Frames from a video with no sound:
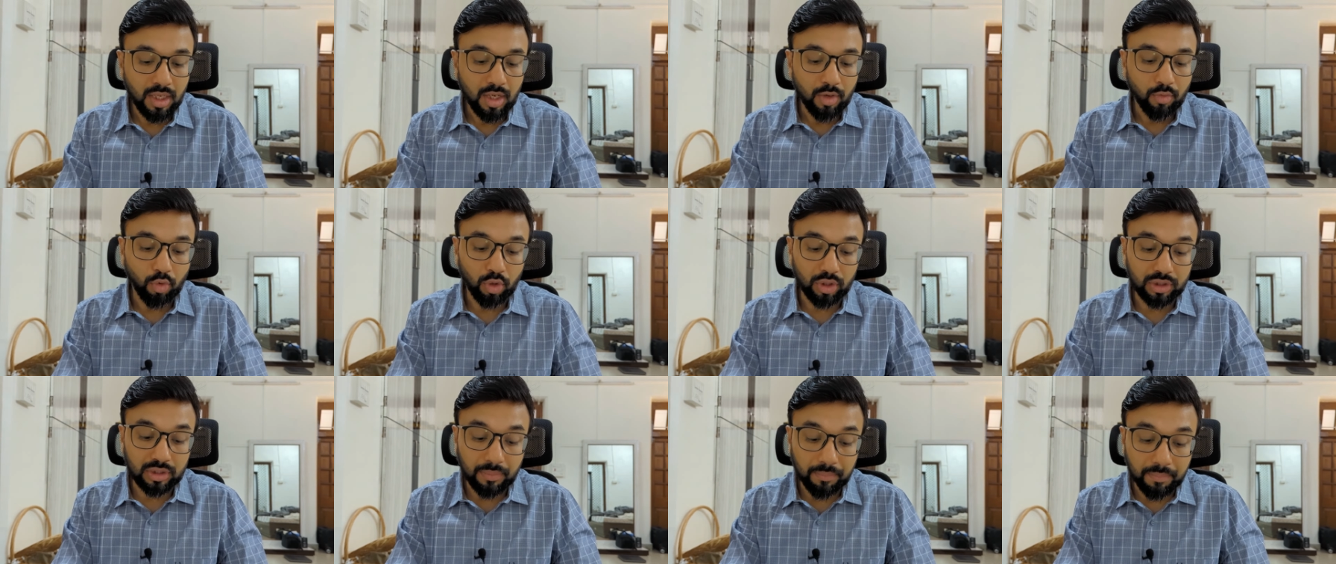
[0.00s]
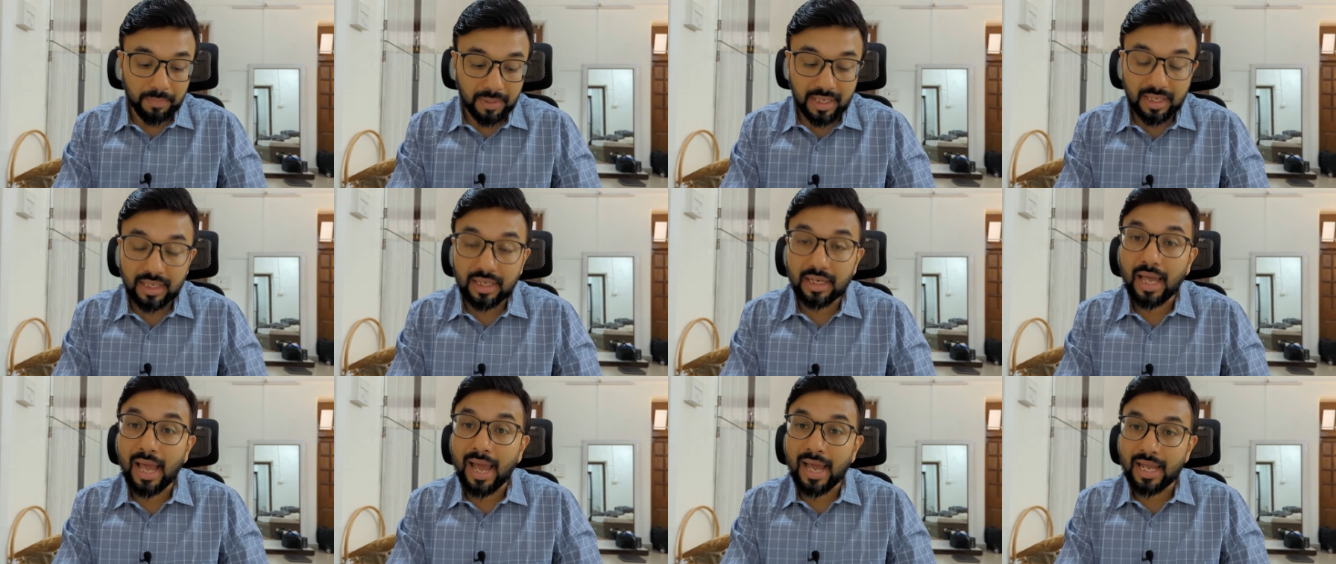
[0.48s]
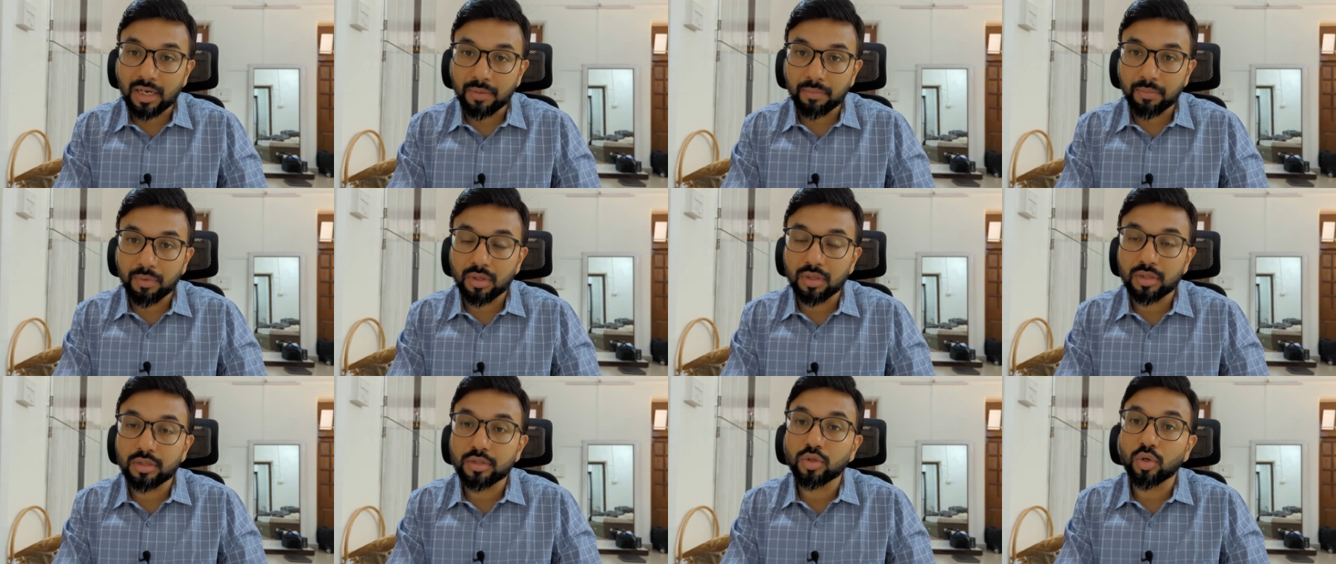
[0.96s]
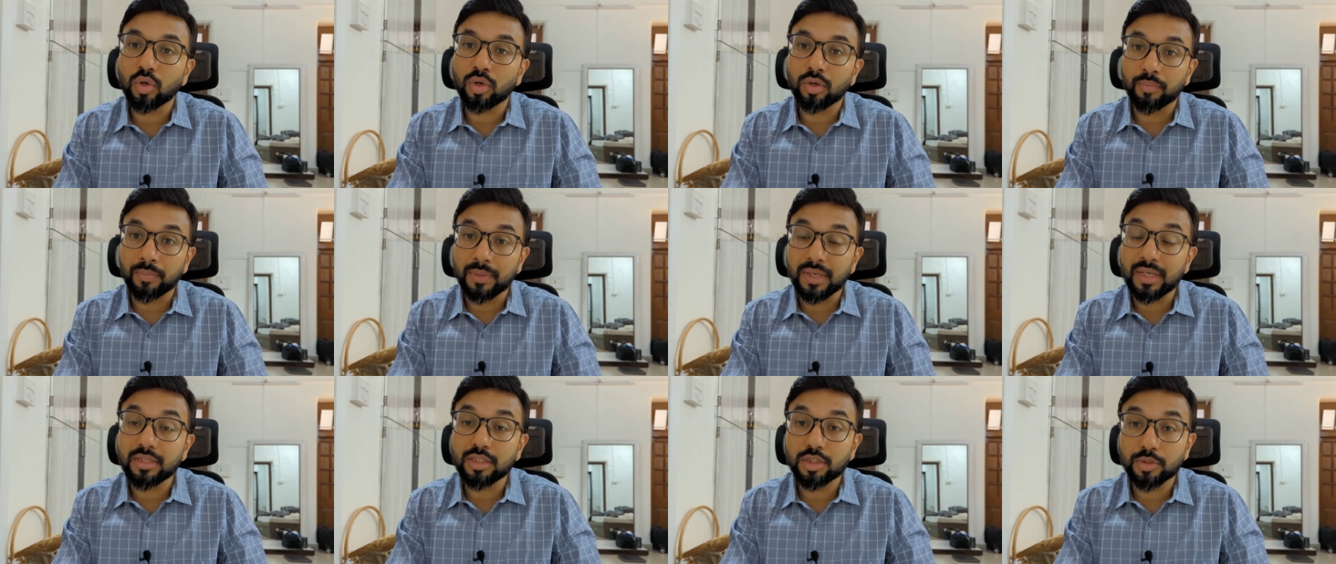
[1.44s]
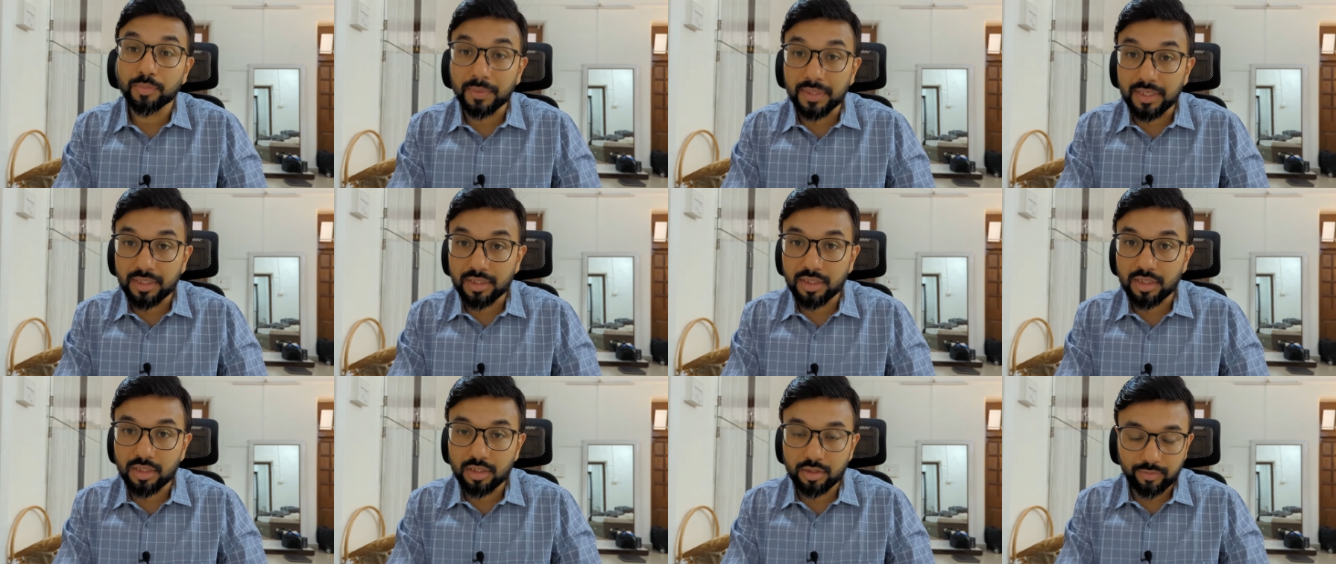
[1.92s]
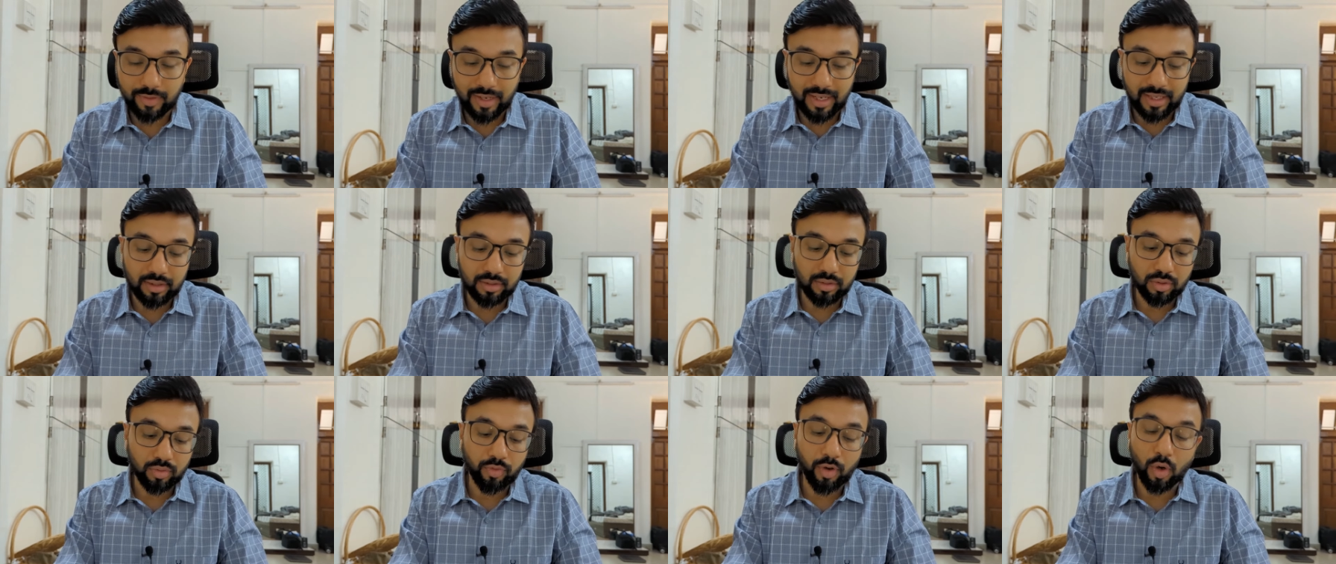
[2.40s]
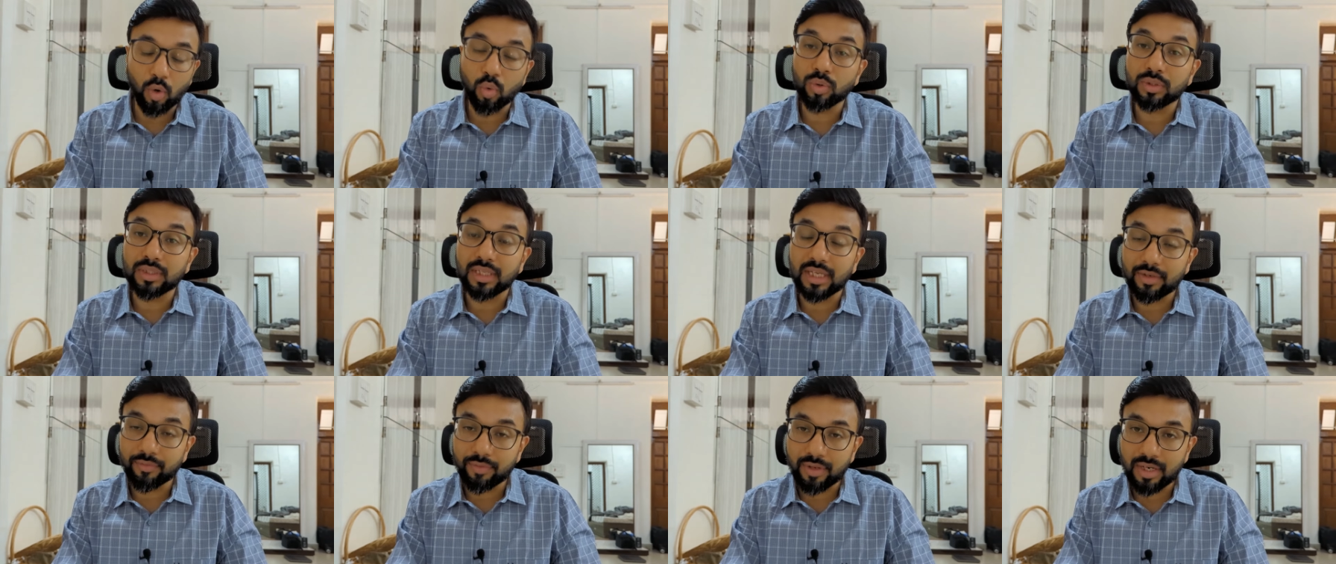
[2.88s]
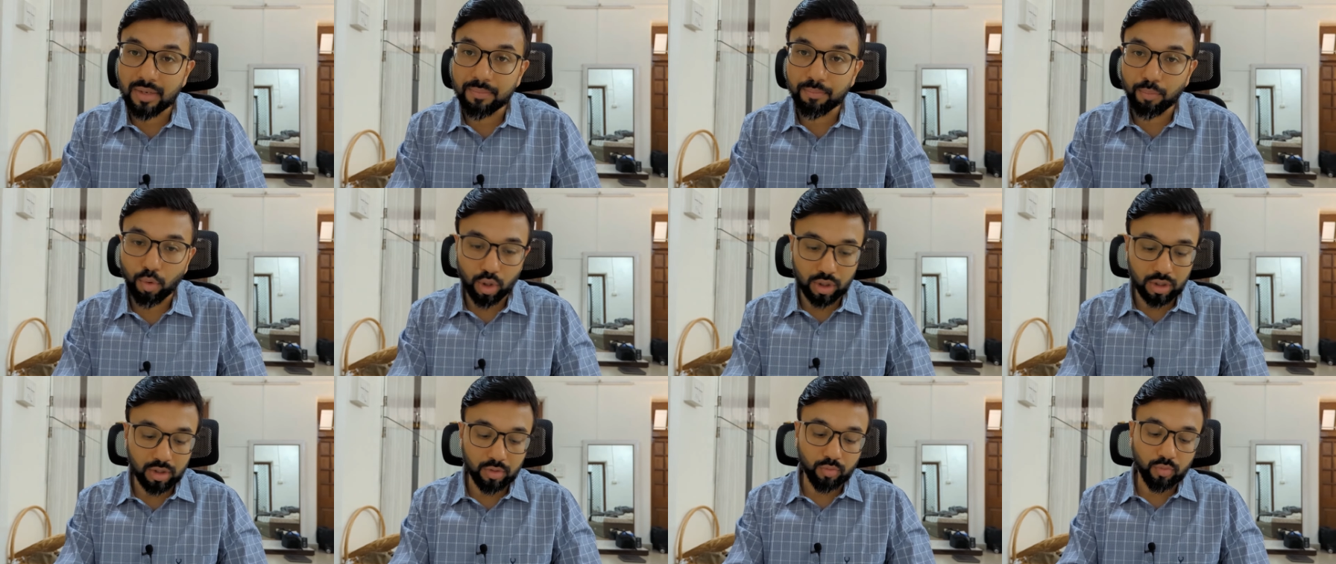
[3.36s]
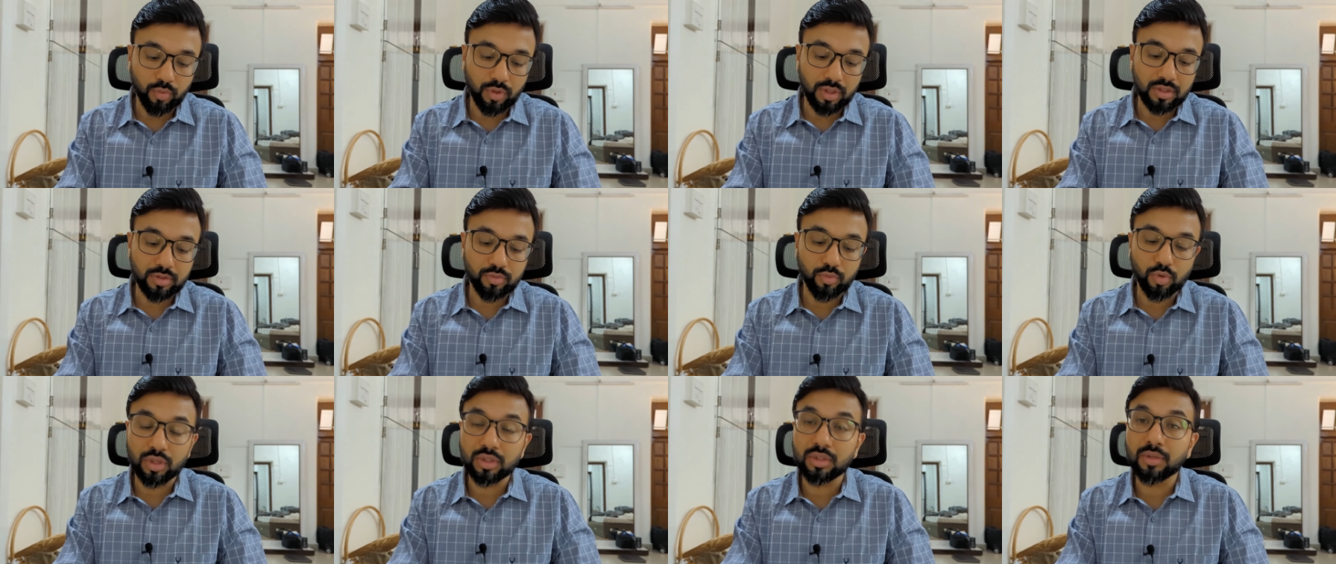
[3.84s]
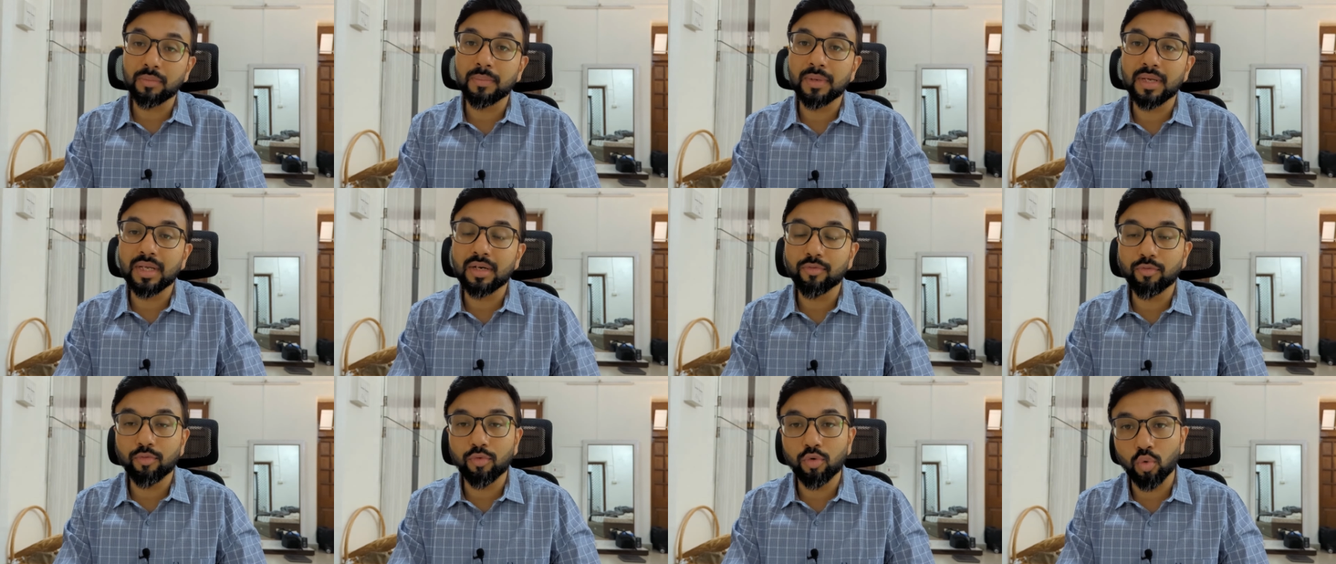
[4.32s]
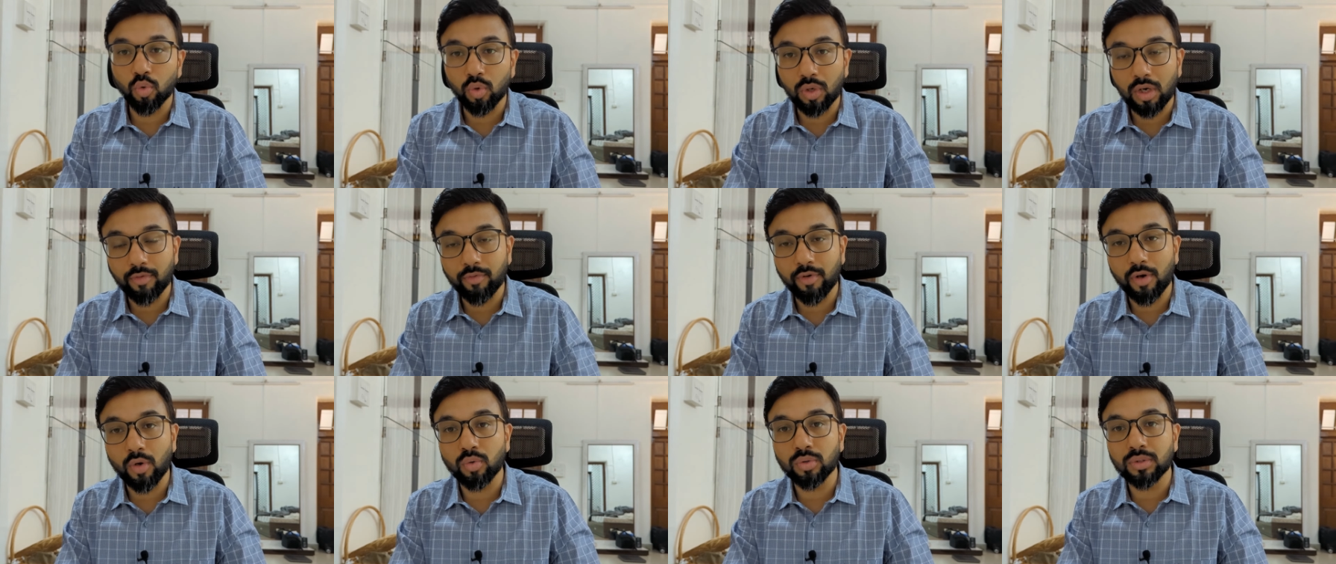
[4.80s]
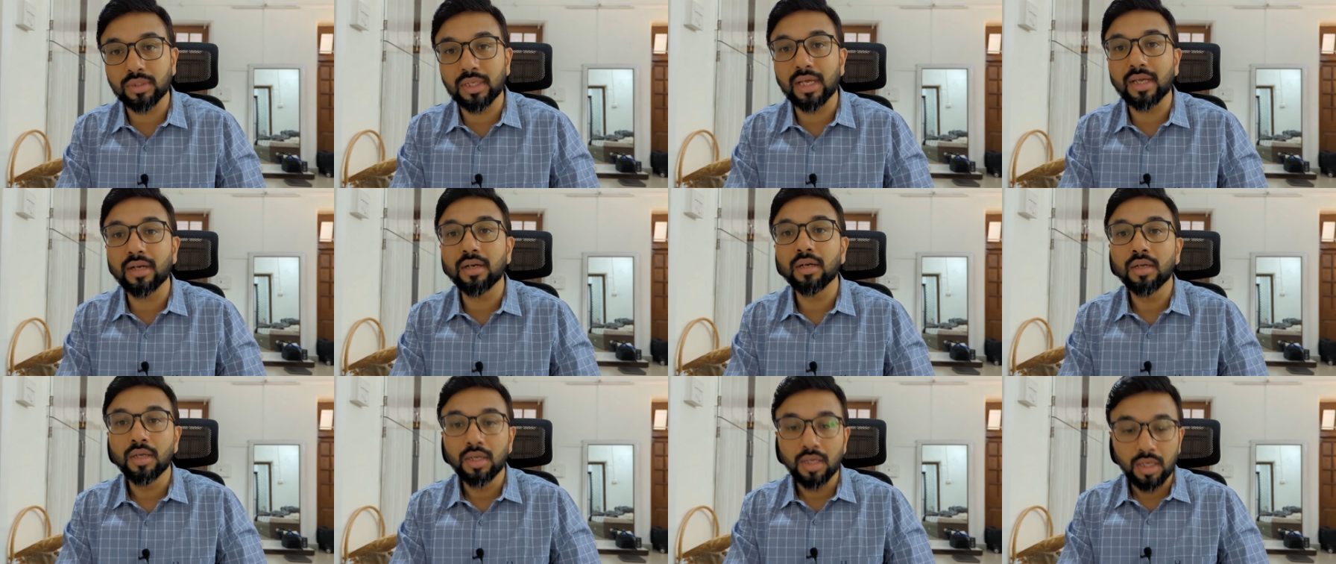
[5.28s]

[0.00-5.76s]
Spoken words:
what are the main animals or main species found there, very important ones, what are the main flora found there,